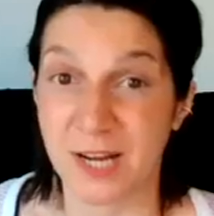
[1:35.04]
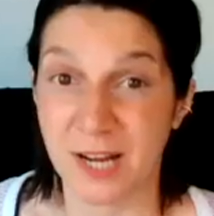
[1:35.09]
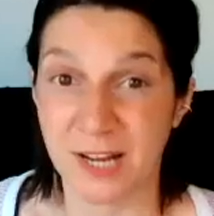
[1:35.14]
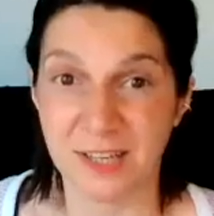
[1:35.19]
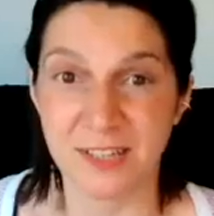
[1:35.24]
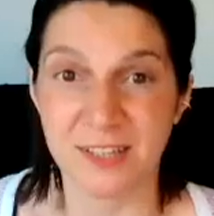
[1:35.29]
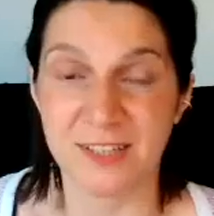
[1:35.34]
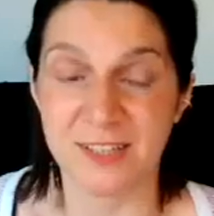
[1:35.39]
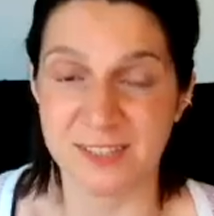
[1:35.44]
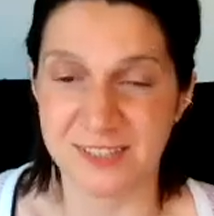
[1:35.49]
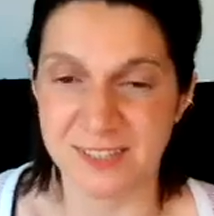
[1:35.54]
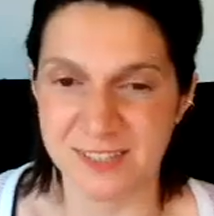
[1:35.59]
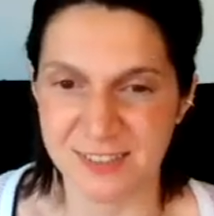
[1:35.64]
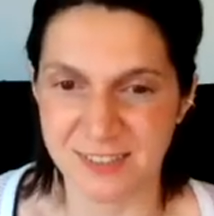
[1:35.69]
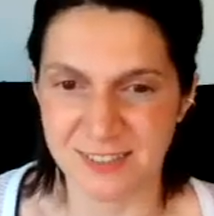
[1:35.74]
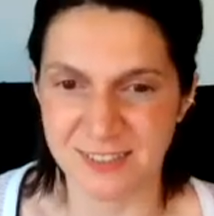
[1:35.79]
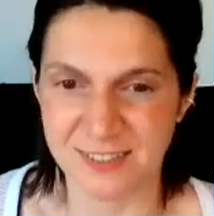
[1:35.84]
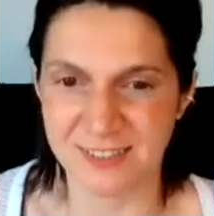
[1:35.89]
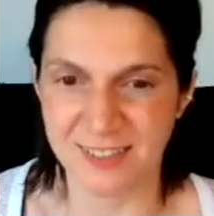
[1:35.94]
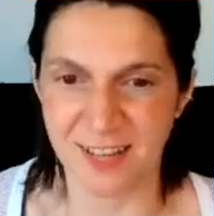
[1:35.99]
I hear is
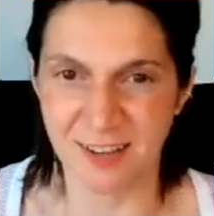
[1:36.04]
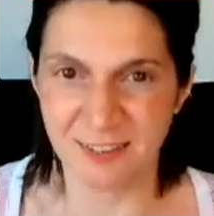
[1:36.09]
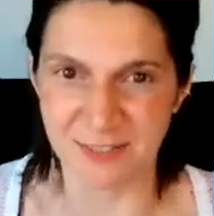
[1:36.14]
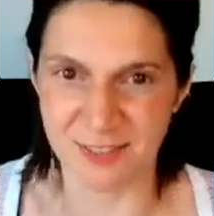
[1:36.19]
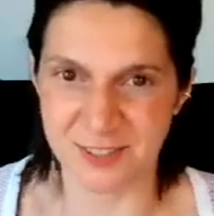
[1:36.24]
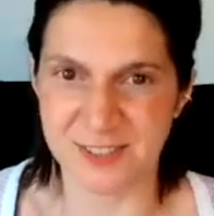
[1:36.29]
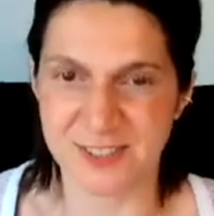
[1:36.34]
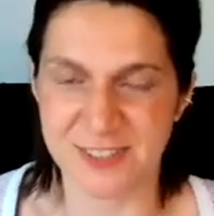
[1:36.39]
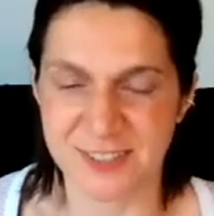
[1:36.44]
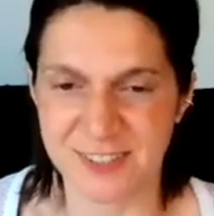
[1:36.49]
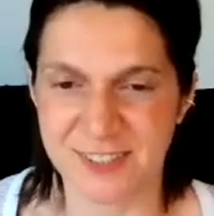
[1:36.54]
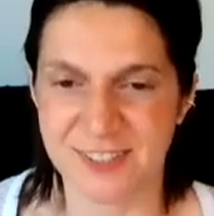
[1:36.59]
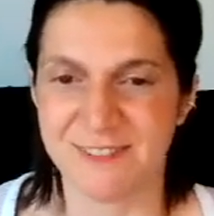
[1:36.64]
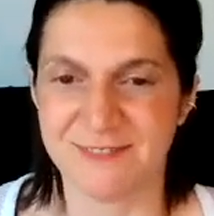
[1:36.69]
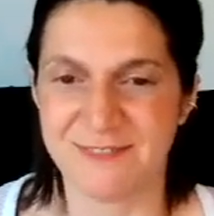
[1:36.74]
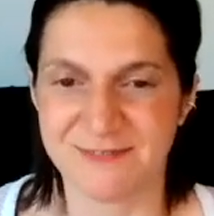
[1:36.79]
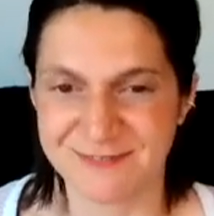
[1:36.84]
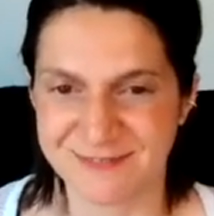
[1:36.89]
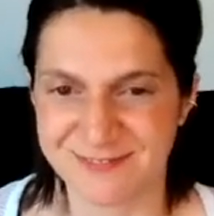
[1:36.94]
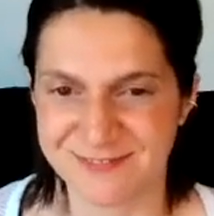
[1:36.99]
diversity,
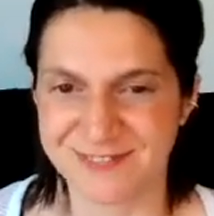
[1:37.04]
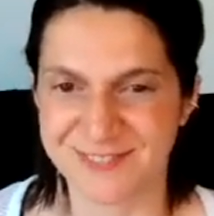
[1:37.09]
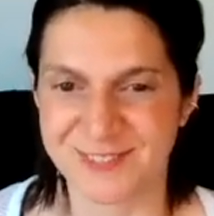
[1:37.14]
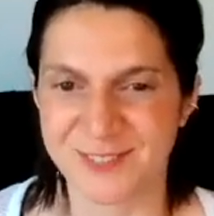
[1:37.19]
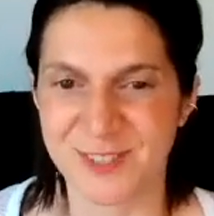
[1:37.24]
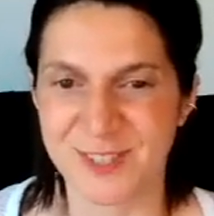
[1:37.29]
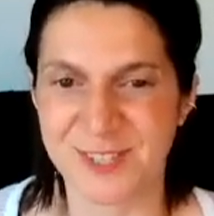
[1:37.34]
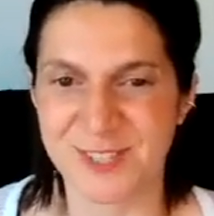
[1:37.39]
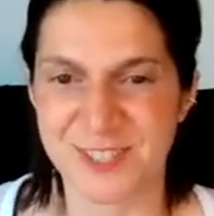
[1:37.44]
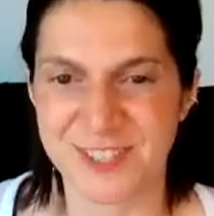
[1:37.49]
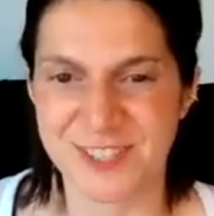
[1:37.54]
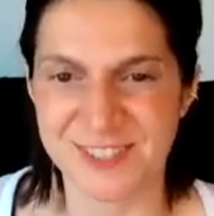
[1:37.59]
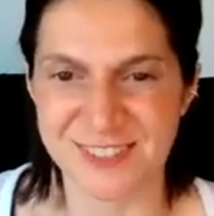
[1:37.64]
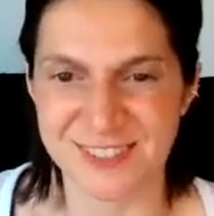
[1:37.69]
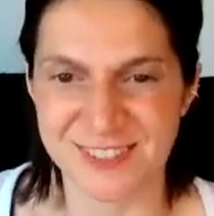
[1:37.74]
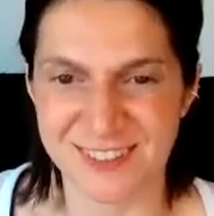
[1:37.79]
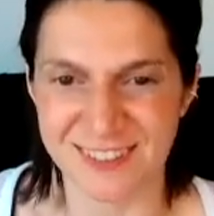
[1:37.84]
which is